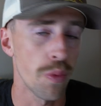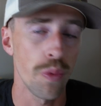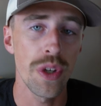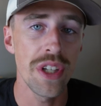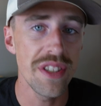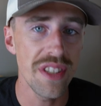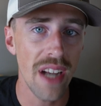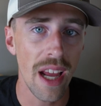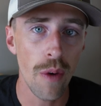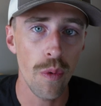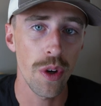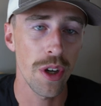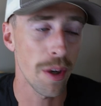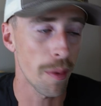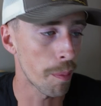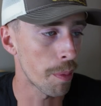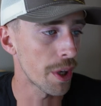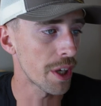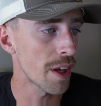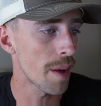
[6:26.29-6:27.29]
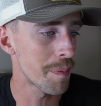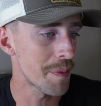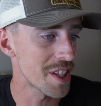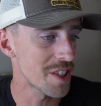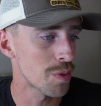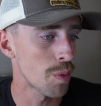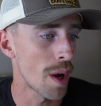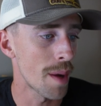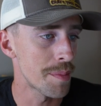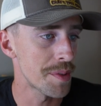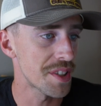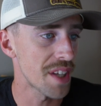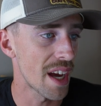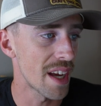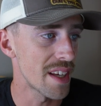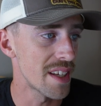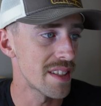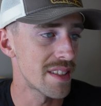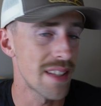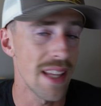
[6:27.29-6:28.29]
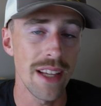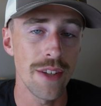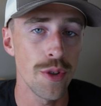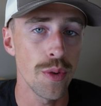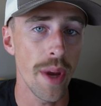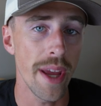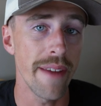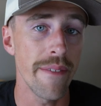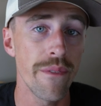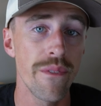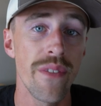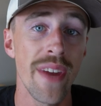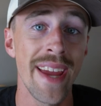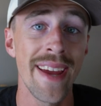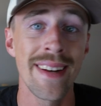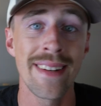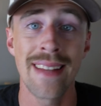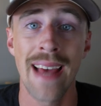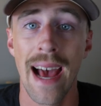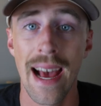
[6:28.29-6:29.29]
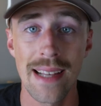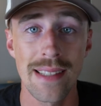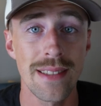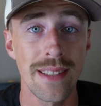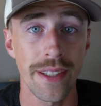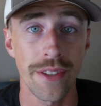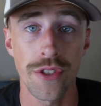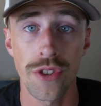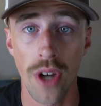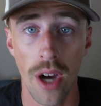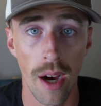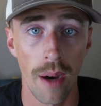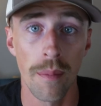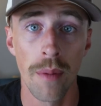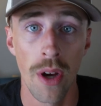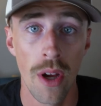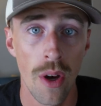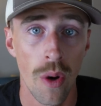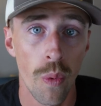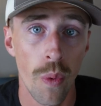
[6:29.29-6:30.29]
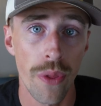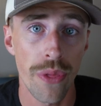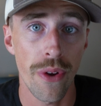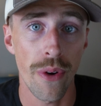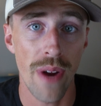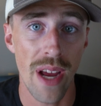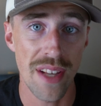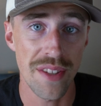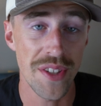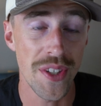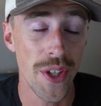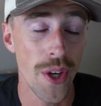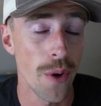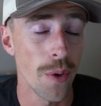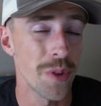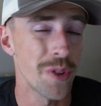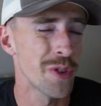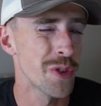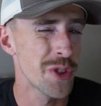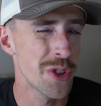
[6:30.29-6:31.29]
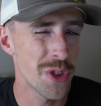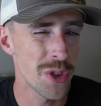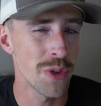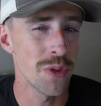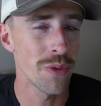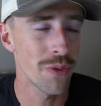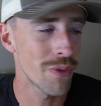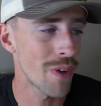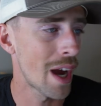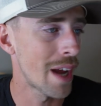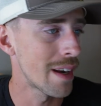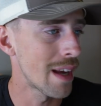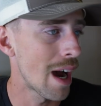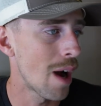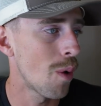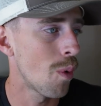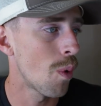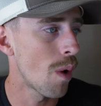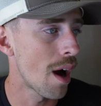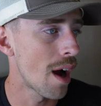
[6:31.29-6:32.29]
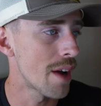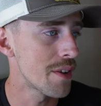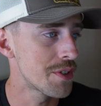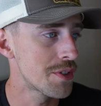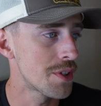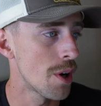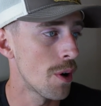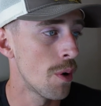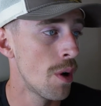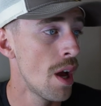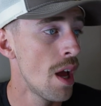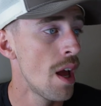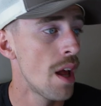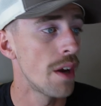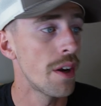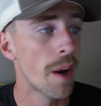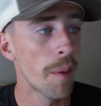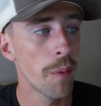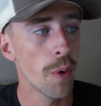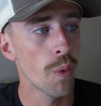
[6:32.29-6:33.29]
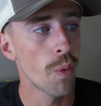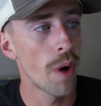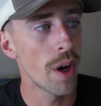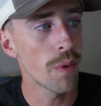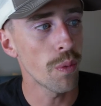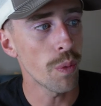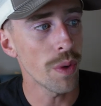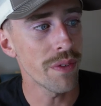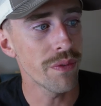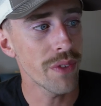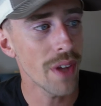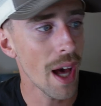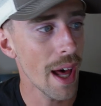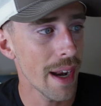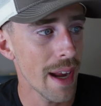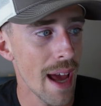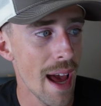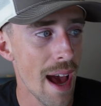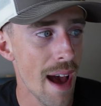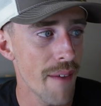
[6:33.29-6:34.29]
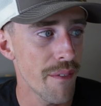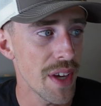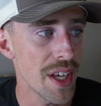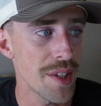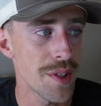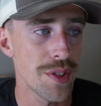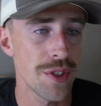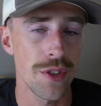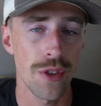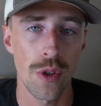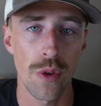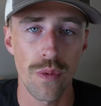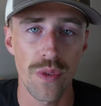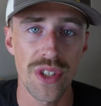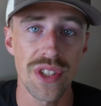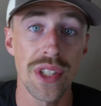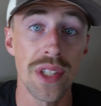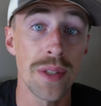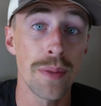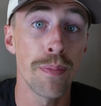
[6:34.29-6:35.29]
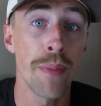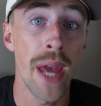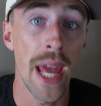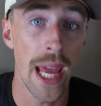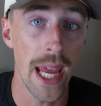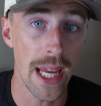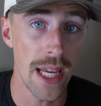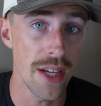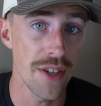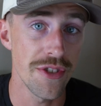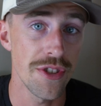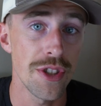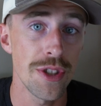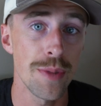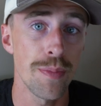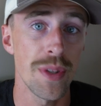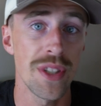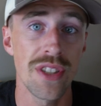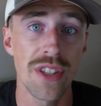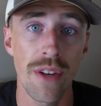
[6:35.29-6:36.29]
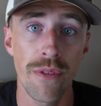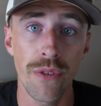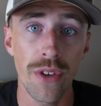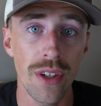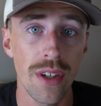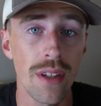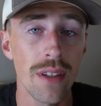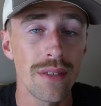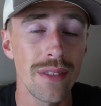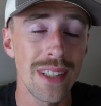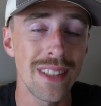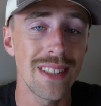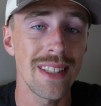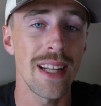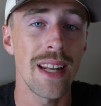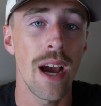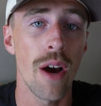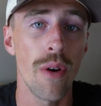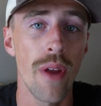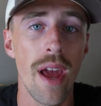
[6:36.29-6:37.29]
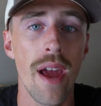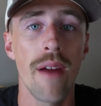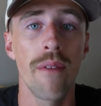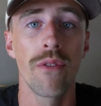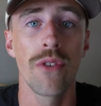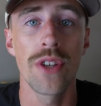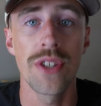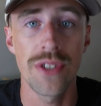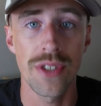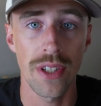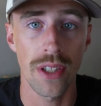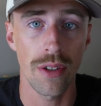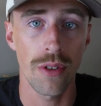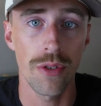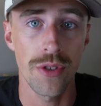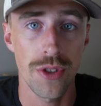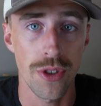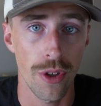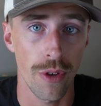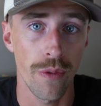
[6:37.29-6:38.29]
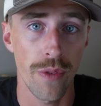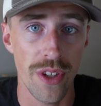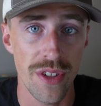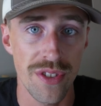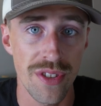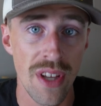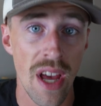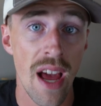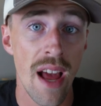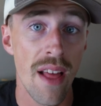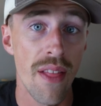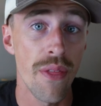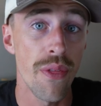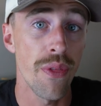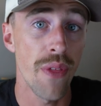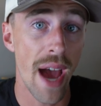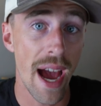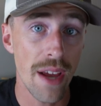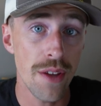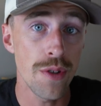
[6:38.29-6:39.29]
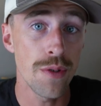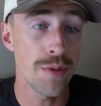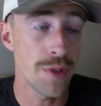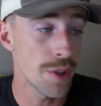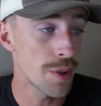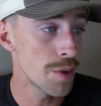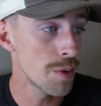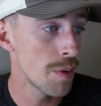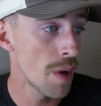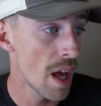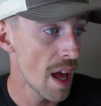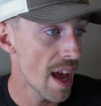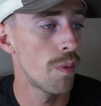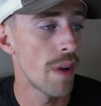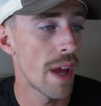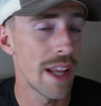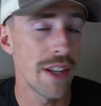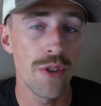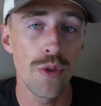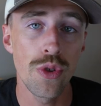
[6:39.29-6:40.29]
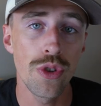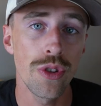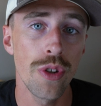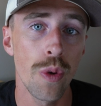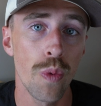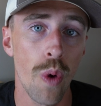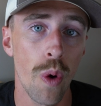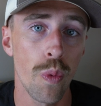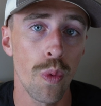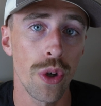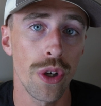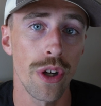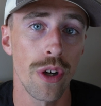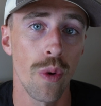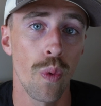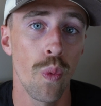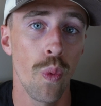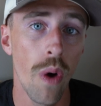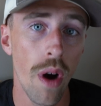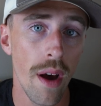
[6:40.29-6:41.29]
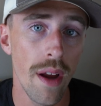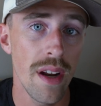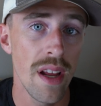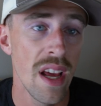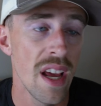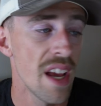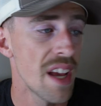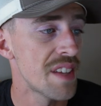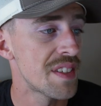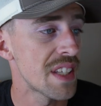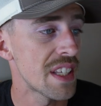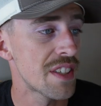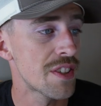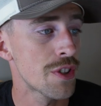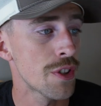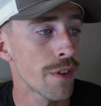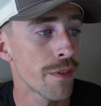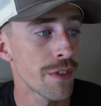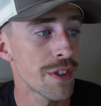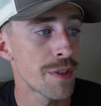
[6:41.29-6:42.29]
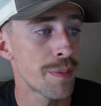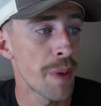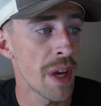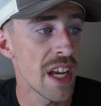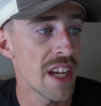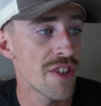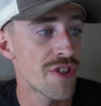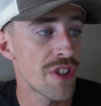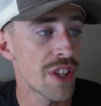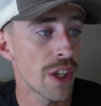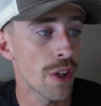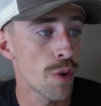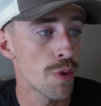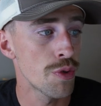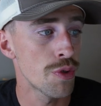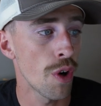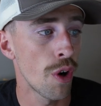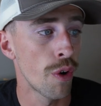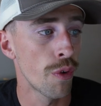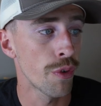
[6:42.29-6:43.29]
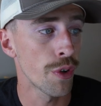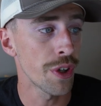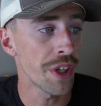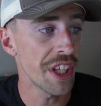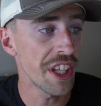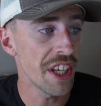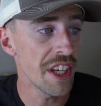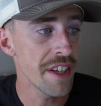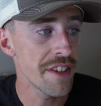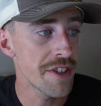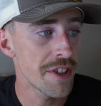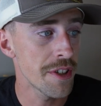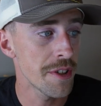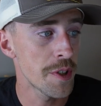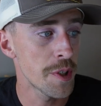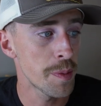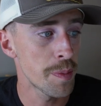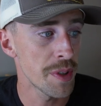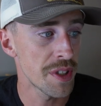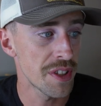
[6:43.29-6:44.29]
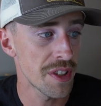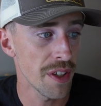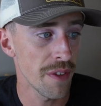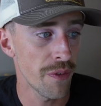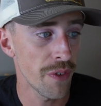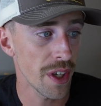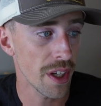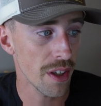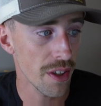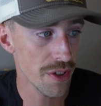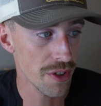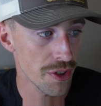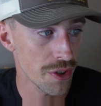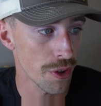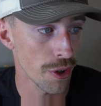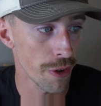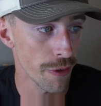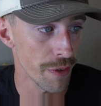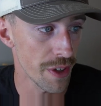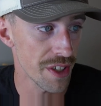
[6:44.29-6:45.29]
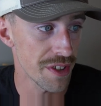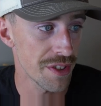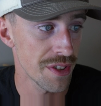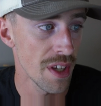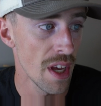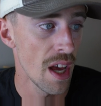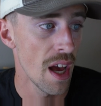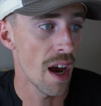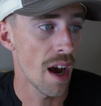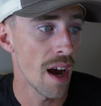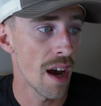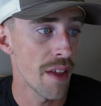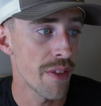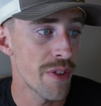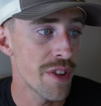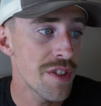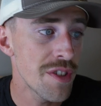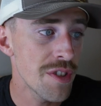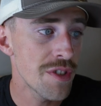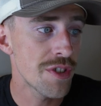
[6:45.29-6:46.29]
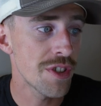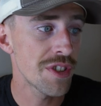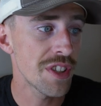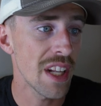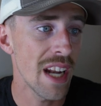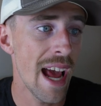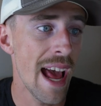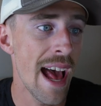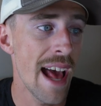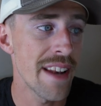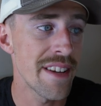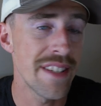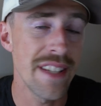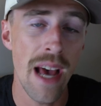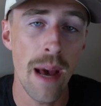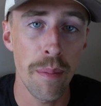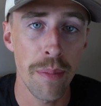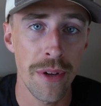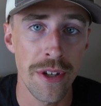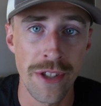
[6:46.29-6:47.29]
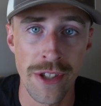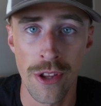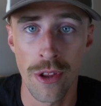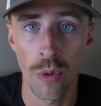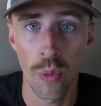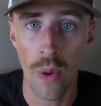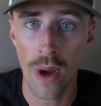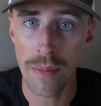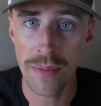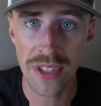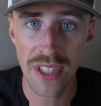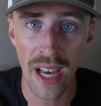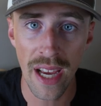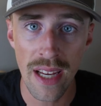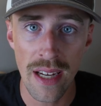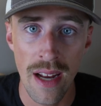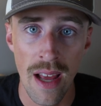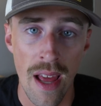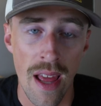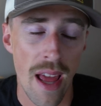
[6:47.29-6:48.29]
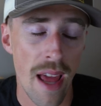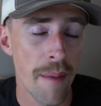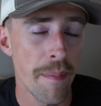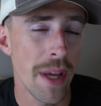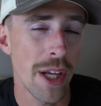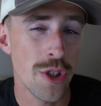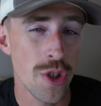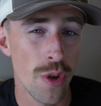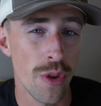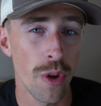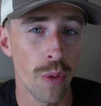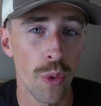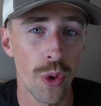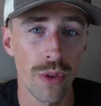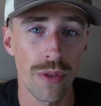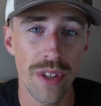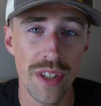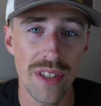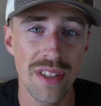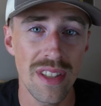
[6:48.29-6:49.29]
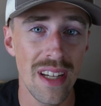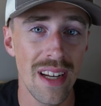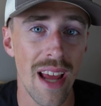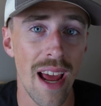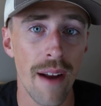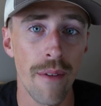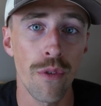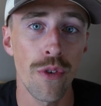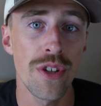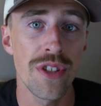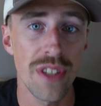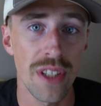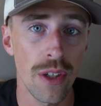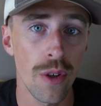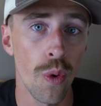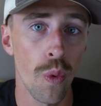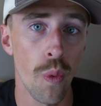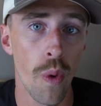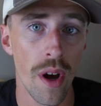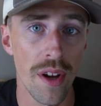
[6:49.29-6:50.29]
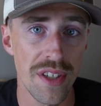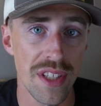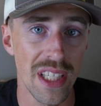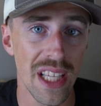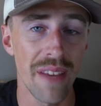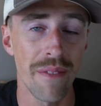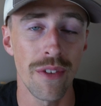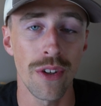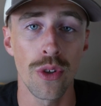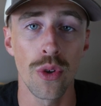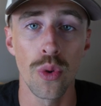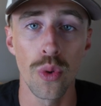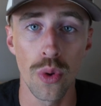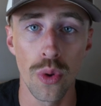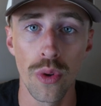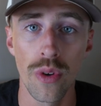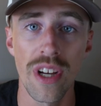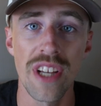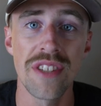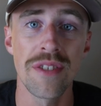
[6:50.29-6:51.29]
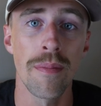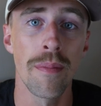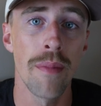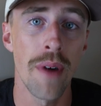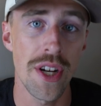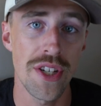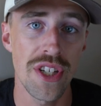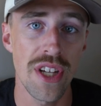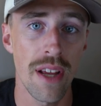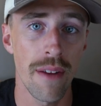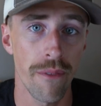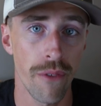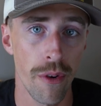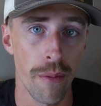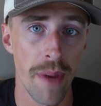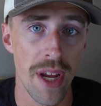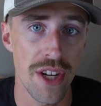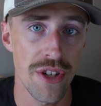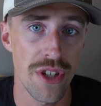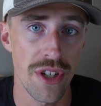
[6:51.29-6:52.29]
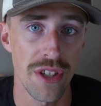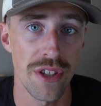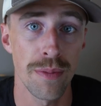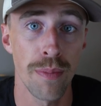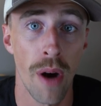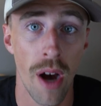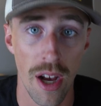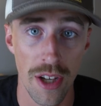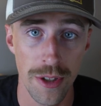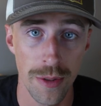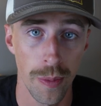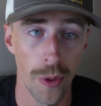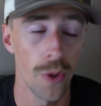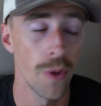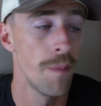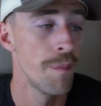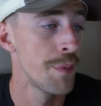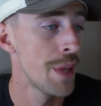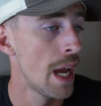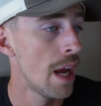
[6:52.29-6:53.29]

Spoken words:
the reason I wanted to bring up this website is they do a fantastic job with their SEO, and you'll soon find out why. So number 1, we've got to have a services page, specifically listing out every single service that you do. And usually what we're going to want is a service page that goes over each specific service. This is just going to add depth to the website and make sure that we're listing every single one to give Google as much information as possible.